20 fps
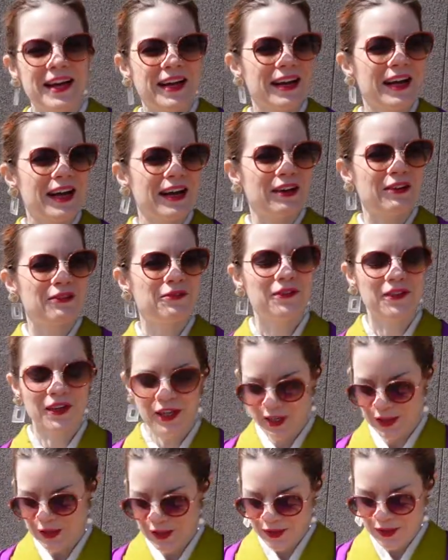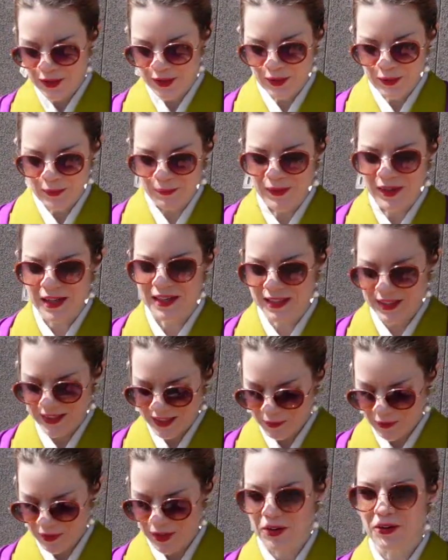I have my
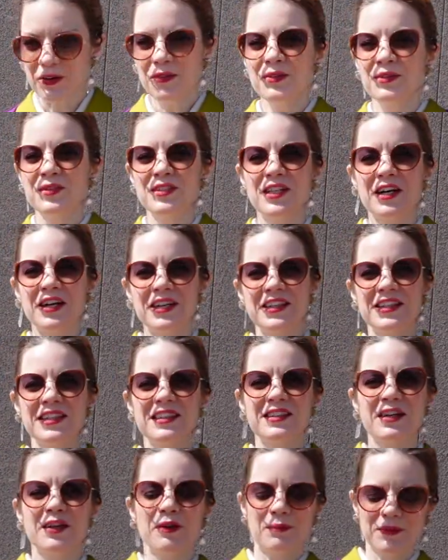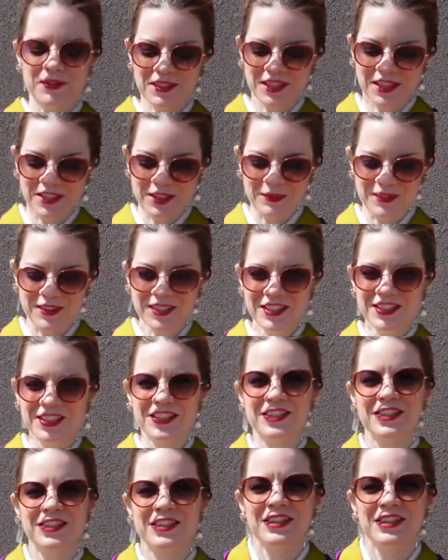kimono tied up a tiny bit.